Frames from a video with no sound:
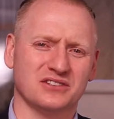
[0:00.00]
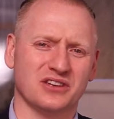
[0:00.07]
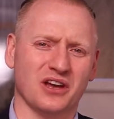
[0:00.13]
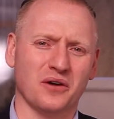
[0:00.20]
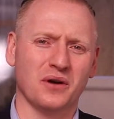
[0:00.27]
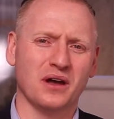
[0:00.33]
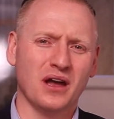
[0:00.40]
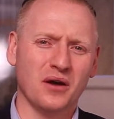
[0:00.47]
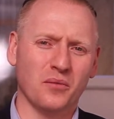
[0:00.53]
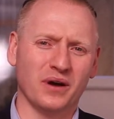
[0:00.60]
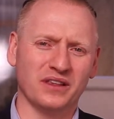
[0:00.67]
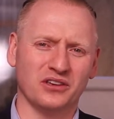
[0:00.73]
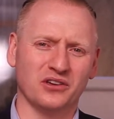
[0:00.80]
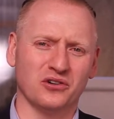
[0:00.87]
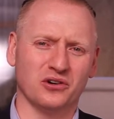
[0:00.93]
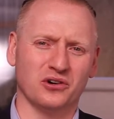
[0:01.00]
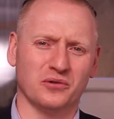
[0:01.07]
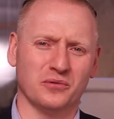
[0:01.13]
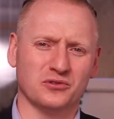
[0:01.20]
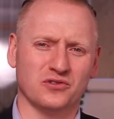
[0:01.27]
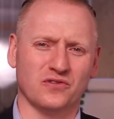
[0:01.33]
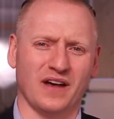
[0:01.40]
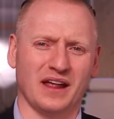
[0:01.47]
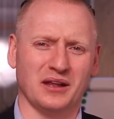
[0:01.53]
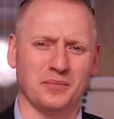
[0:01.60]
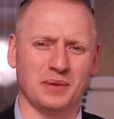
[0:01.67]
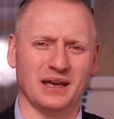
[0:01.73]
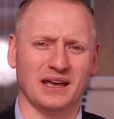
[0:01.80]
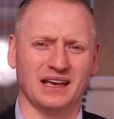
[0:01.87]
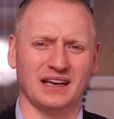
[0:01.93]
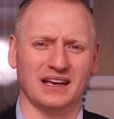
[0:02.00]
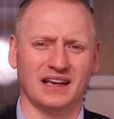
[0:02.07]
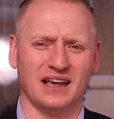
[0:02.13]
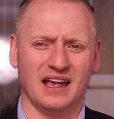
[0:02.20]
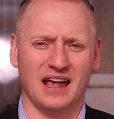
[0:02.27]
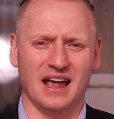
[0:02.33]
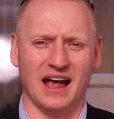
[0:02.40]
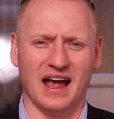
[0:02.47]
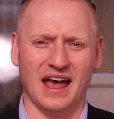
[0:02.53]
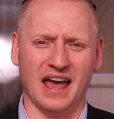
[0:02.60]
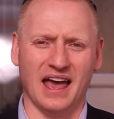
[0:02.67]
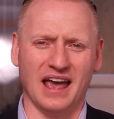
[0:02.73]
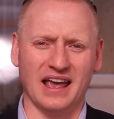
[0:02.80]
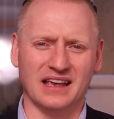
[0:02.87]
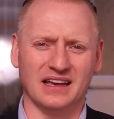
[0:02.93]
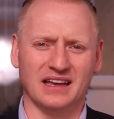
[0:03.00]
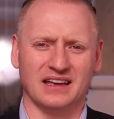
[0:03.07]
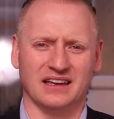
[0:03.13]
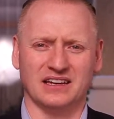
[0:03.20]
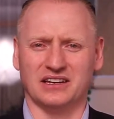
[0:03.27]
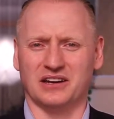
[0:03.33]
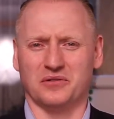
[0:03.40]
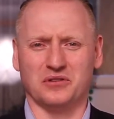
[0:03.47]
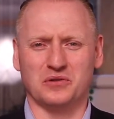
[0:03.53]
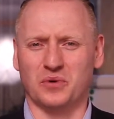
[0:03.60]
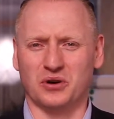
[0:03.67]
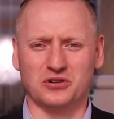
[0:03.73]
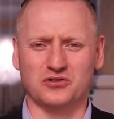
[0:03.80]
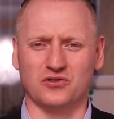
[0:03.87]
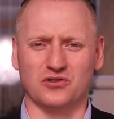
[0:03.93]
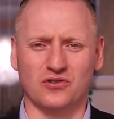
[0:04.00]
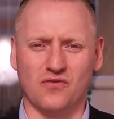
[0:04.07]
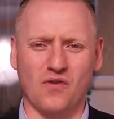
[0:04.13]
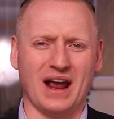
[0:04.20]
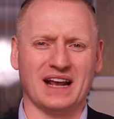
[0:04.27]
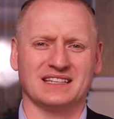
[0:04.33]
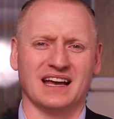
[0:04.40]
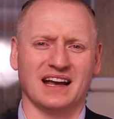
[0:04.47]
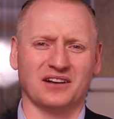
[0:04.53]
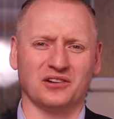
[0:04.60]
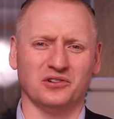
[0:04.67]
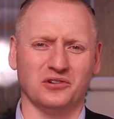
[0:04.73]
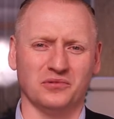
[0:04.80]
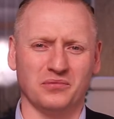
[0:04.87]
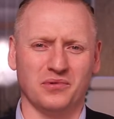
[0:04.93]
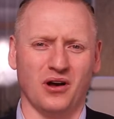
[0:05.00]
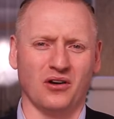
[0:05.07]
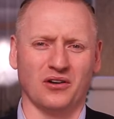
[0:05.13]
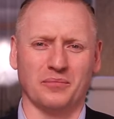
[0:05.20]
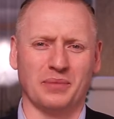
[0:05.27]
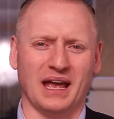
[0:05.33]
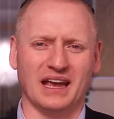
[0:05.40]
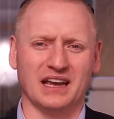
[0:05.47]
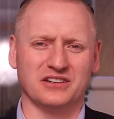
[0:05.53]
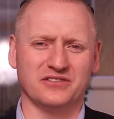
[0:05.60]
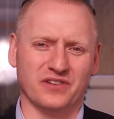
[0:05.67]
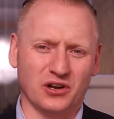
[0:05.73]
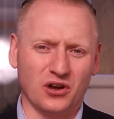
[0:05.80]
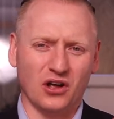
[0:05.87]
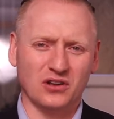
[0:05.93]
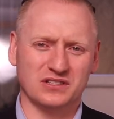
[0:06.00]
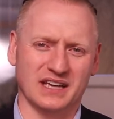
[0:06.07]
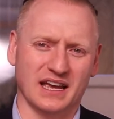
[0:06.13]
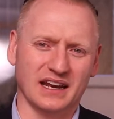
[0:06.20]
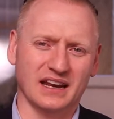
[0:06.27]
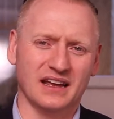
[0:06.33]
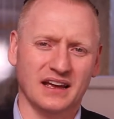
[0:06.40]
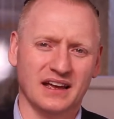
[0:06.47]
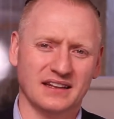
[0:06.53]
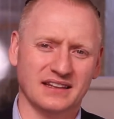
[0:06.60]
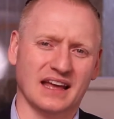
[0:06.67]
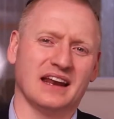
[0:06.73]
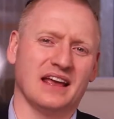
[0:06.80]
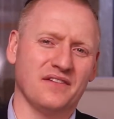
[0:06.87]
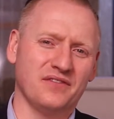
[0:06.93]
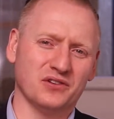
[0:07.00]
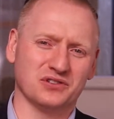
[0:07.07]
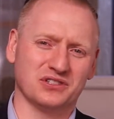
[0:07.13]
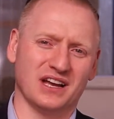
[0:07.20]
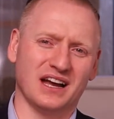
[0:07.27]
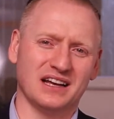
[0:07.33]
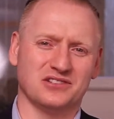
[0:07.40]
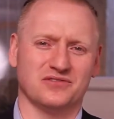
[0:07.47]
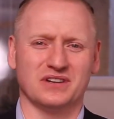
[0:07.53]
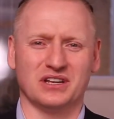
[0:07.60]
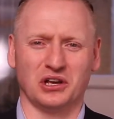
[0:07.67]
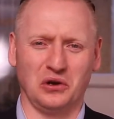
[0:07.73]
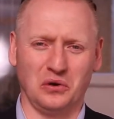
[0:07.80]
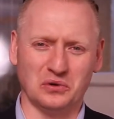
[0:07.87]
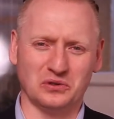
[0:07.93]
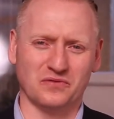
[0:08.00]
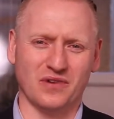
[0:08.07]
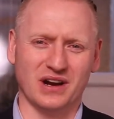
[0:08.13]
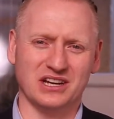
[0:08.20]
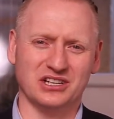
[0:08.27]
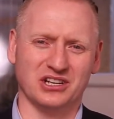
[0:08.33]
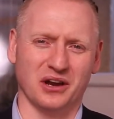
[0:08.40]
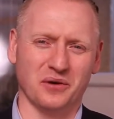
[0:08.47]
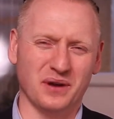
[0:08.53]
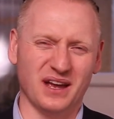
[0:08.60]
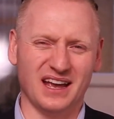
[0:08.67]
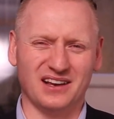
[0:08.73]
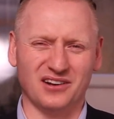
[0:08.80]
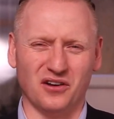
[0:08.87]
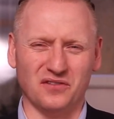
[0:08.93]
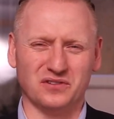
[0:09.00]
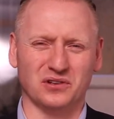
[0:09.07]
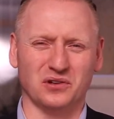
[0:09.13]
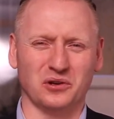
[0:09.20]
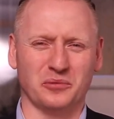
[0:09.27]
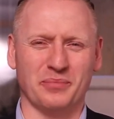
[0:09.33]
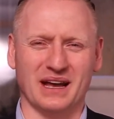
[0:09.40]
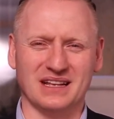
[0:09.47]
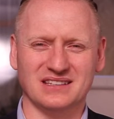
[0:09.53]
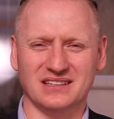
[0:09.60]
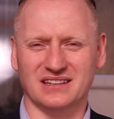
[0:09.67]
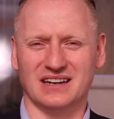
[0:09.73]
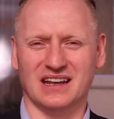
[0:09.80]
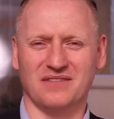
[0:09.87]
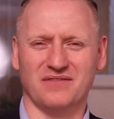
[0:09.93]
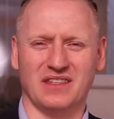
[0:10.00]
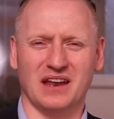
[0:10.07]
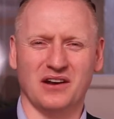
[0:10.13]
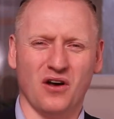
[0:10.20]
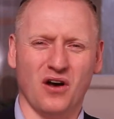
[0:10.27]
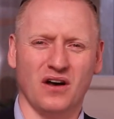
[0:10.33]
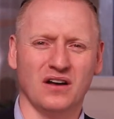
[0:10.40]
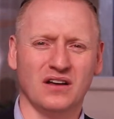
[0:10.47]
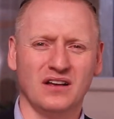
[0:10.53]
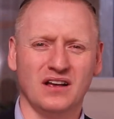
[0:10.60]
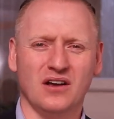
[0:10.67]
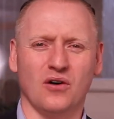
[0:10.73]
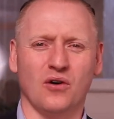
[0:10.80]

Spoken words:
So whether you're developing you want to draw a rectangle on a page for content, then if your sides are in the golden ratio, it can often look better than if they're not.